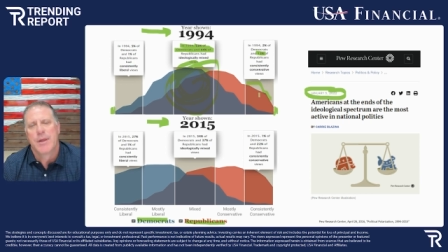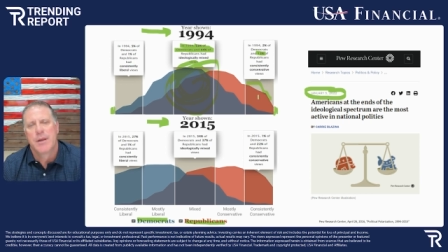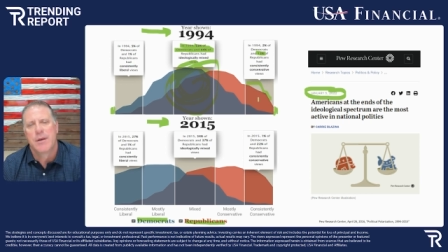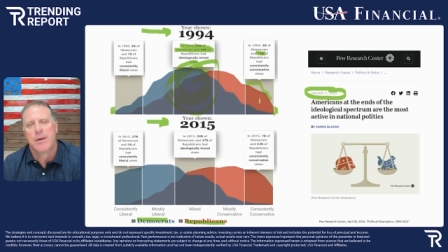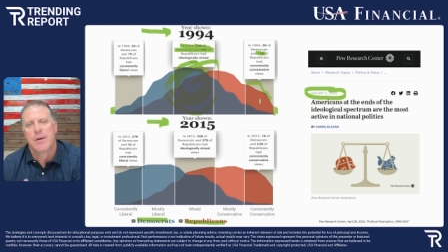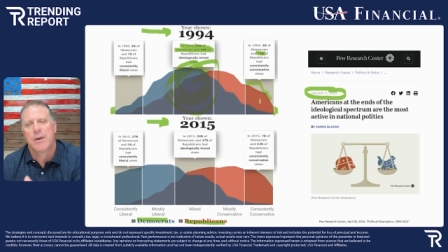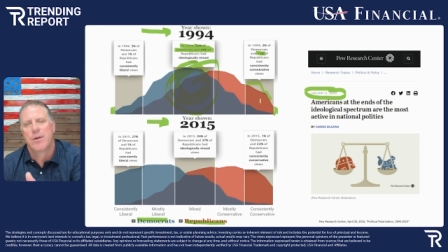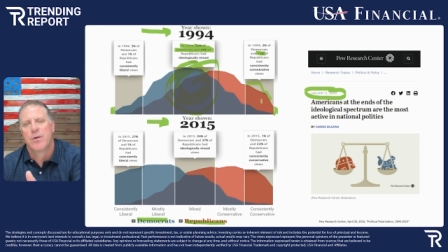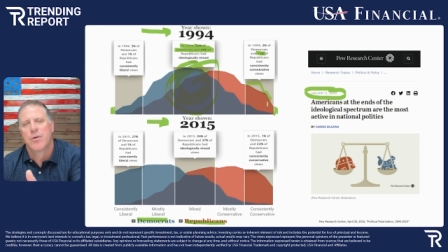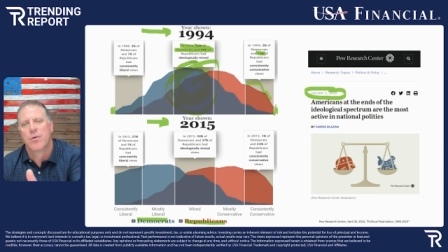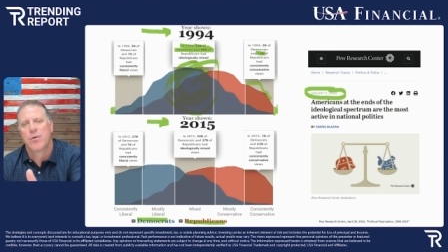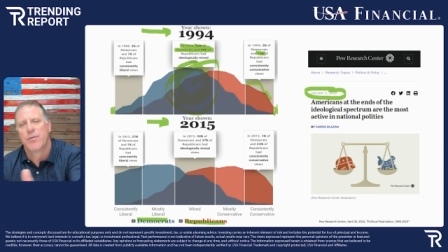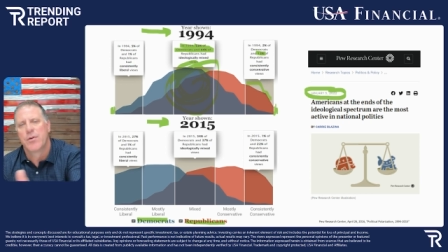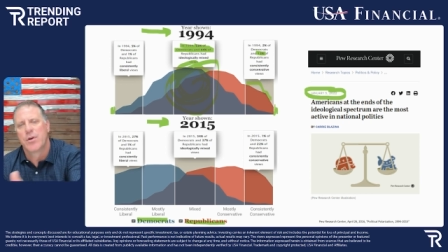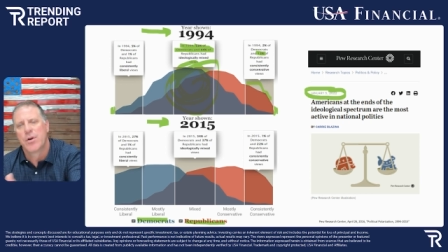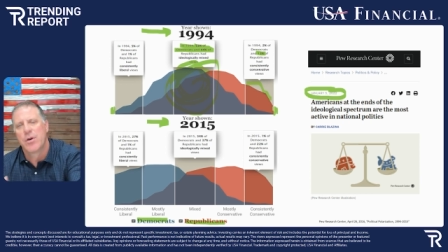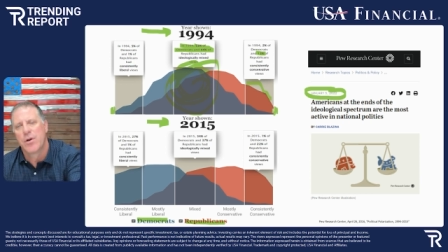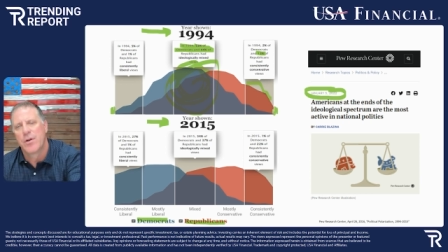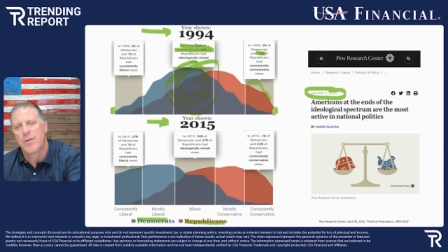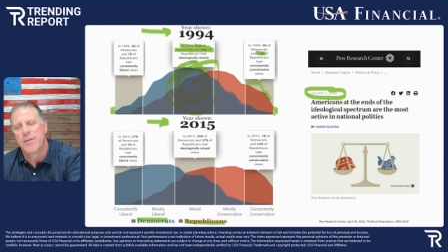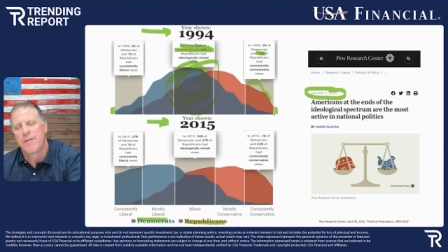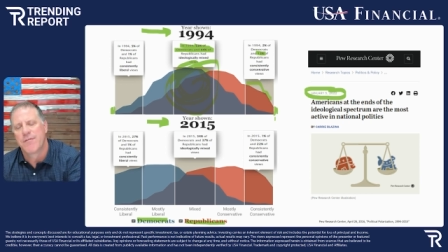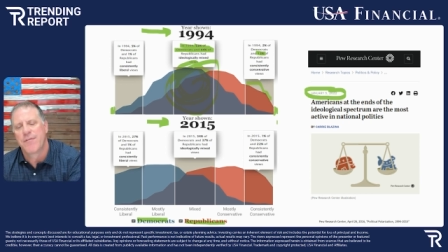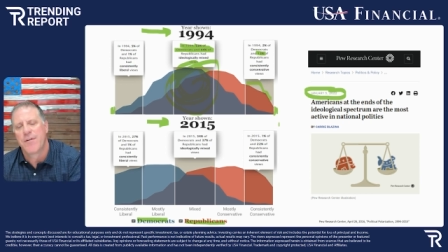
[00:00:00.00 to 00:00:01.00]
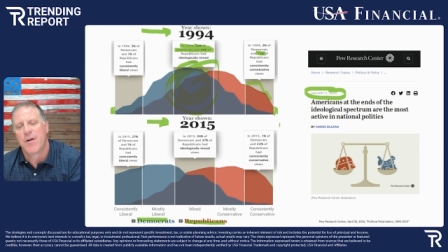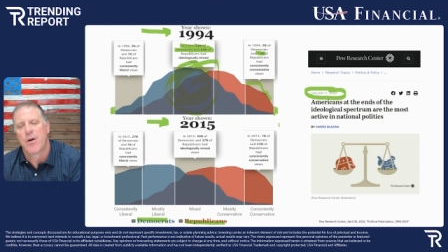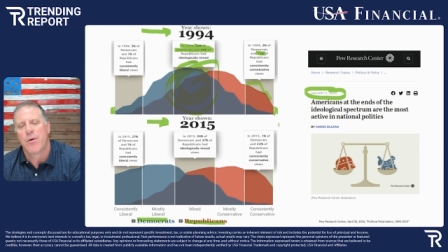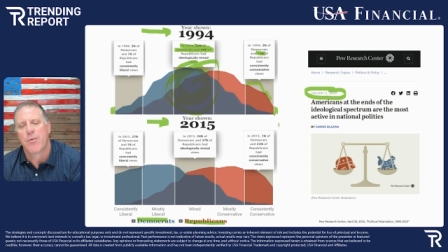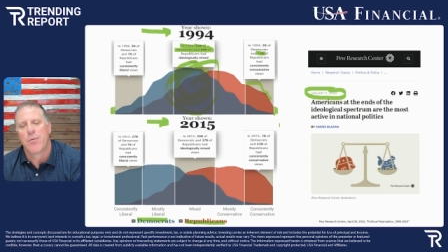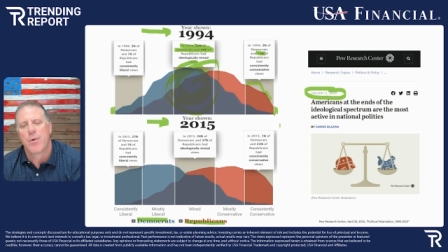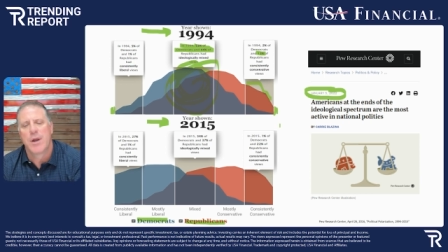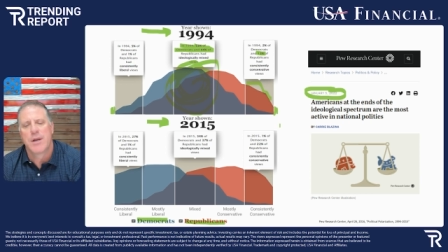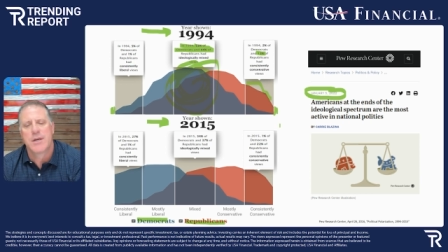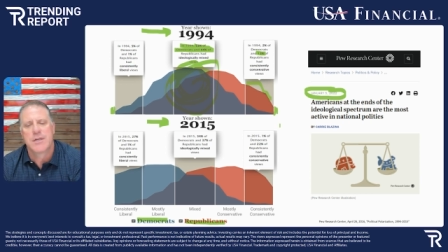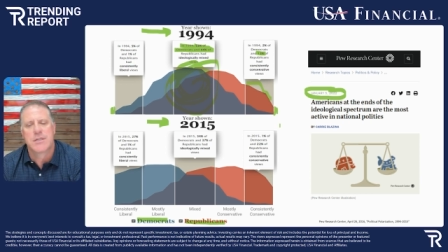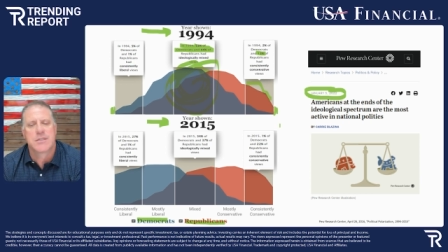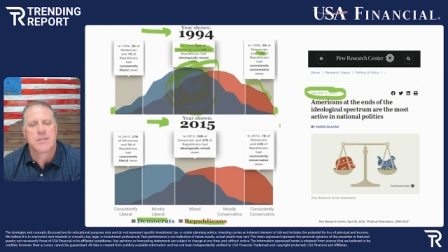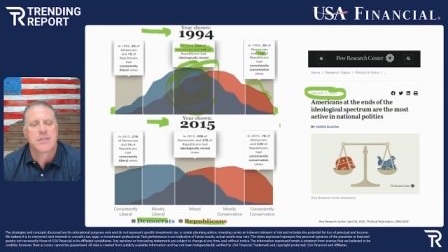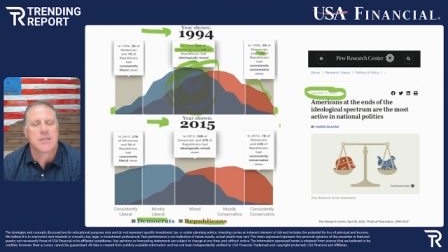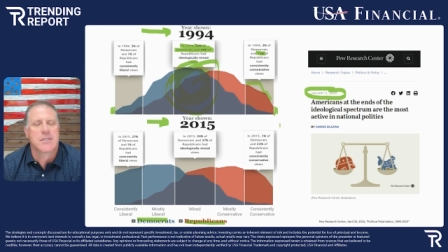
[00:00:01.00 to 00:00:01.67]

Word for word: And over here on the far right is